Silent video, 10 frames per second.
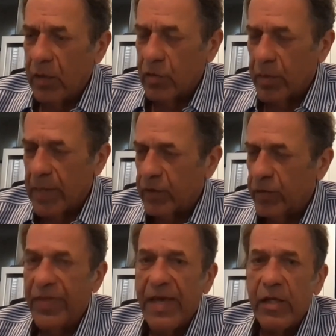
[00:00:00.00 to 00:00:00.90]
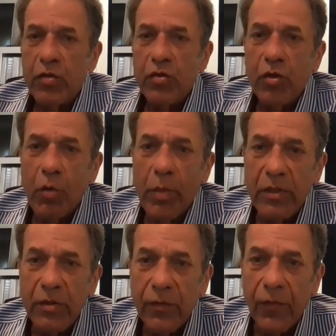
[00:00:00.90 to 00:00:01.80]
So, Emmanuel, thank you so
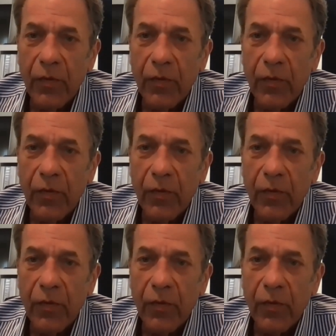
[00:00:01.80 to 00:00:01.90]
much